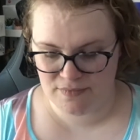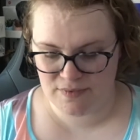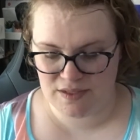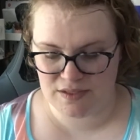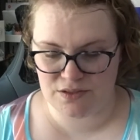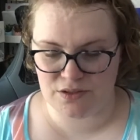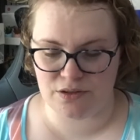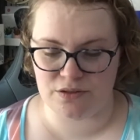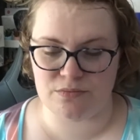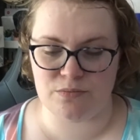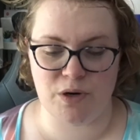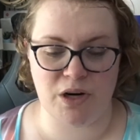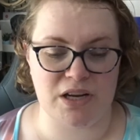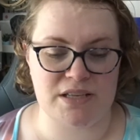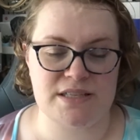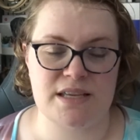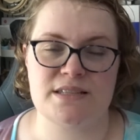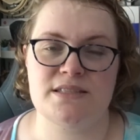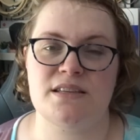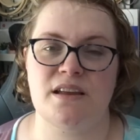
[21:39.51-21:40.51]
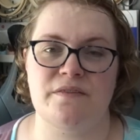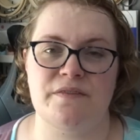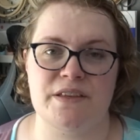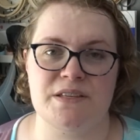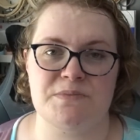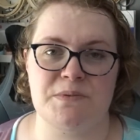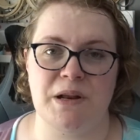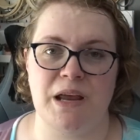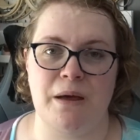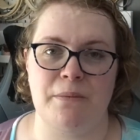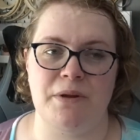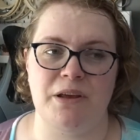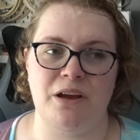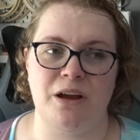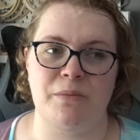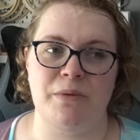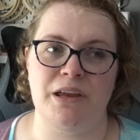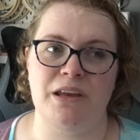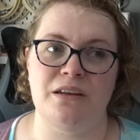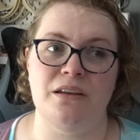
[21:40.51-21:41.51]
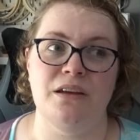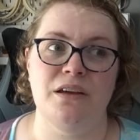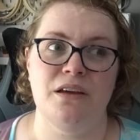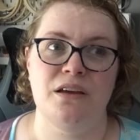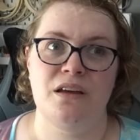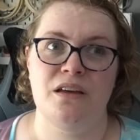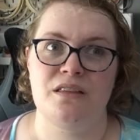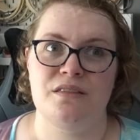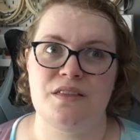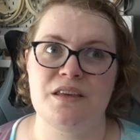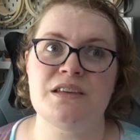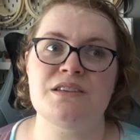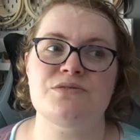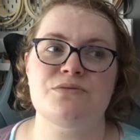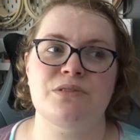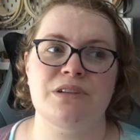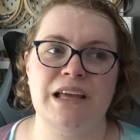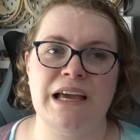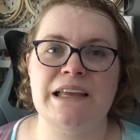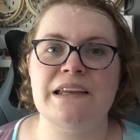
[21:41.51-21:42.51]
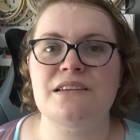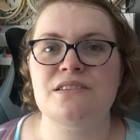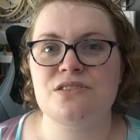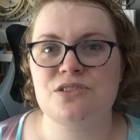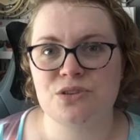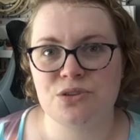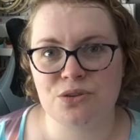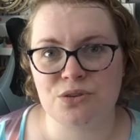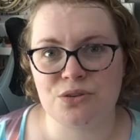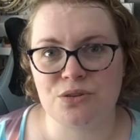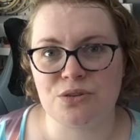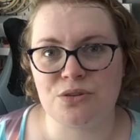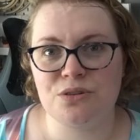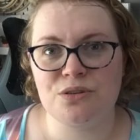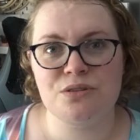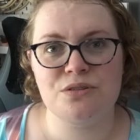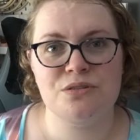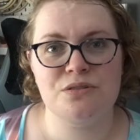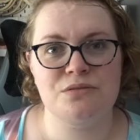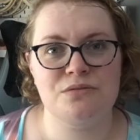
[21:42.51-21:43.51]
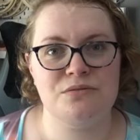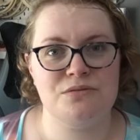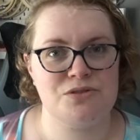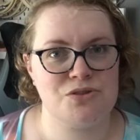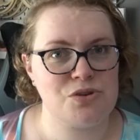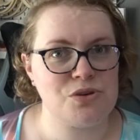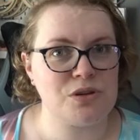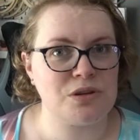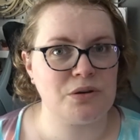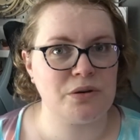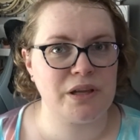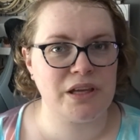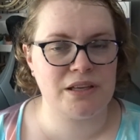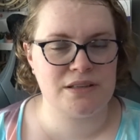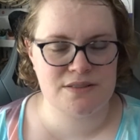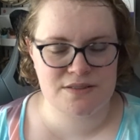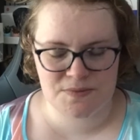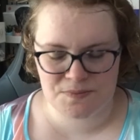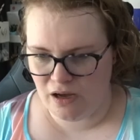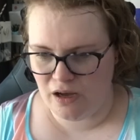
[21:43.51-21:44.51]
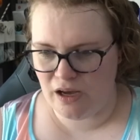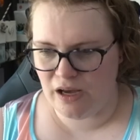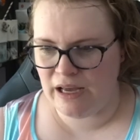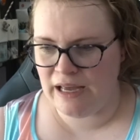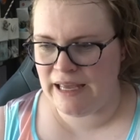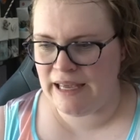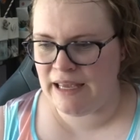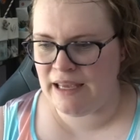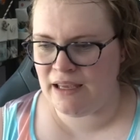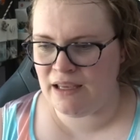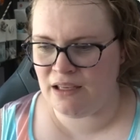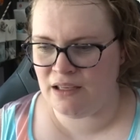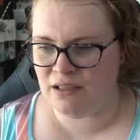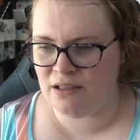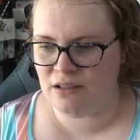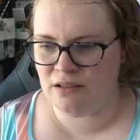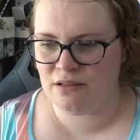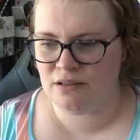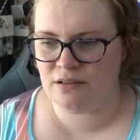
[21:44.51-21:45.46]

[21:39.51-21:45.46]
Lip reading: So when I say stuff that's been happening, I mean things related to Two Little Kits. I